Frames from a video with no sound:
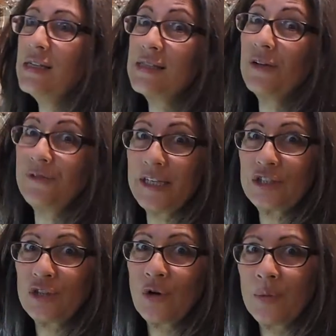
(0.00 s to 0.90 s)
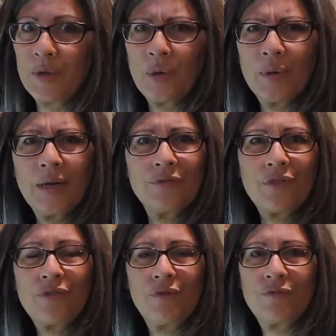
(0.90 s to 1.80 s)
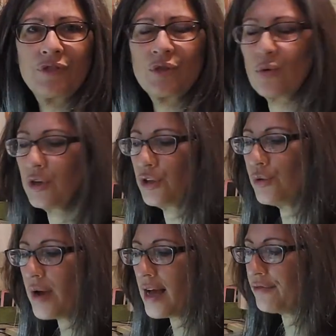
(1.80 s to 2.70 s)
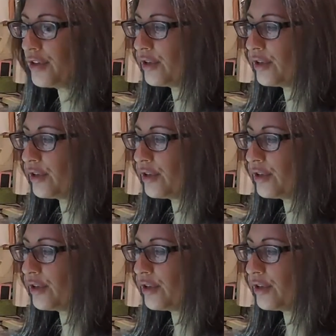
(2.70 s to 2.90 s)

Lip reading: Salvation Army or whatever thrift store you have